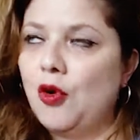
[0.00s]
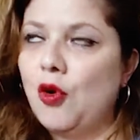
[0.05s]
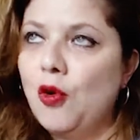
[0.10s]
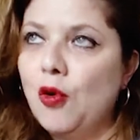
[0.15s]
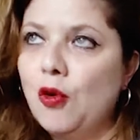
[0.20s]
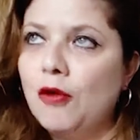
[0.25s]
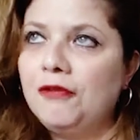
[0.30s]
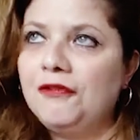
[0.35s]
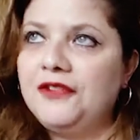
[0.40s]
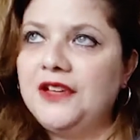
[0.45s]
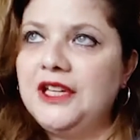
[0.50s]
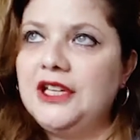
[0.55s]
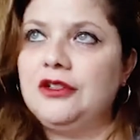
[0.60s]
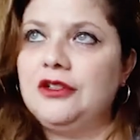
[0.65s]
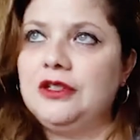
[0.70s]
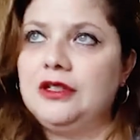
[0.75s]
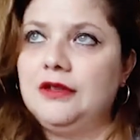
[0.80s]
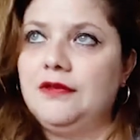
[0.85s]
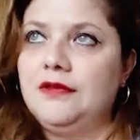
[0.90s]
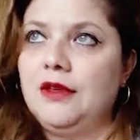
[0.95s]
core
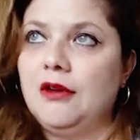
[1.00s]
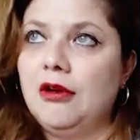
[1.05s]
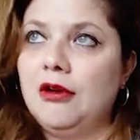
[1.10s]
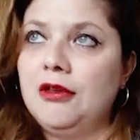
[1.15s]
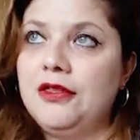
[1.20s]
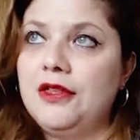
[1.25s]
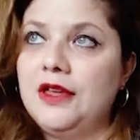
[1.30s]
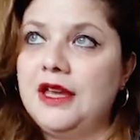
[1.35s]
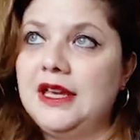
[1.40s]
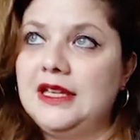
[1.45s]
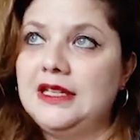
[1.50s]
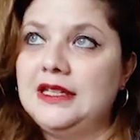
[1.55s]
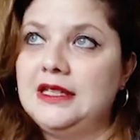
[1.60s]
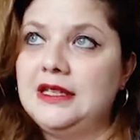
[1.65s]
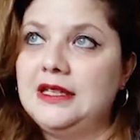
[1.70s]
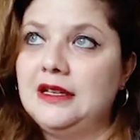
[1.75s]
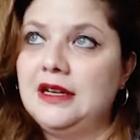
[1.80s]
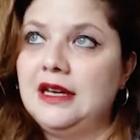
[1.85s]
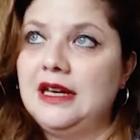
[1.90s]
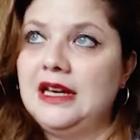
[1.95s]
features of the Gothic, is
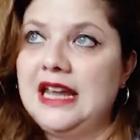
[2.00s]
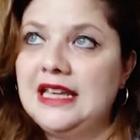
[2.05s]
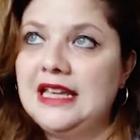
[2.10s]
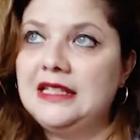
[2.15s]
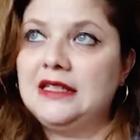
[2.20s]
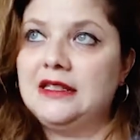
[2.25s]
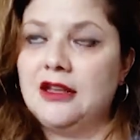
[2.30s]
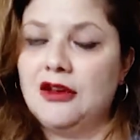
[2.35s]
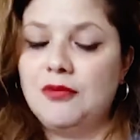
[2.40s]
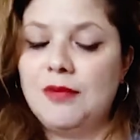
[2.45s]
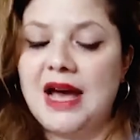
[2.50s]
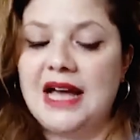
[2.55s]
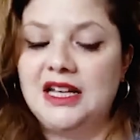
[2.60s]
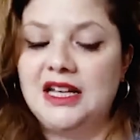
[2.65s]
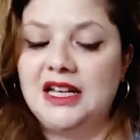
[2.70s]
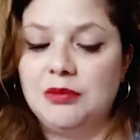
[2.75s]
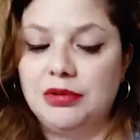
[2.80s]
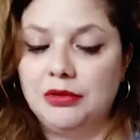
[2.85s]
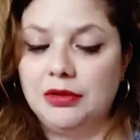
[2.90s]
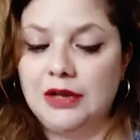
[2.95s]
that it is so
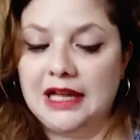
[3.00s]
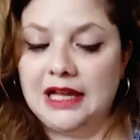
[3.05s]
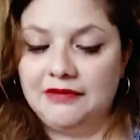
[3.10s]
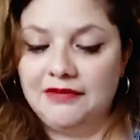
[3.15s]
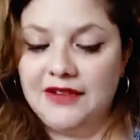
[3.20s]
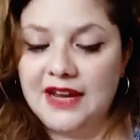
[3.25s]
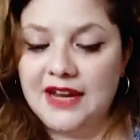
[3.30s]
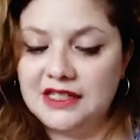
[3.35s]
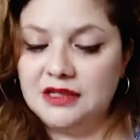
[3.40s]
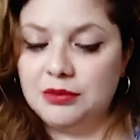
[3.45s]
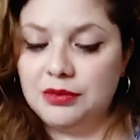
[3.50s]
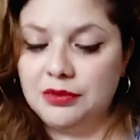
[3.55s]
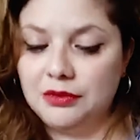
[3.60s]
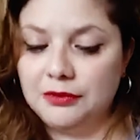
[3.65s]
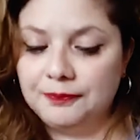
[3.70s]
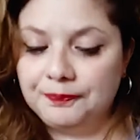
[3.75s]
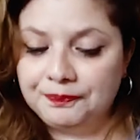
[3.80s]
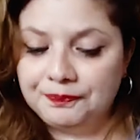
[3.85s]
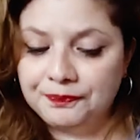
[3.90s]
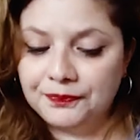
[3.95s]
malleable and
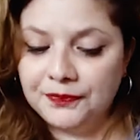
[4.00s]
flexible.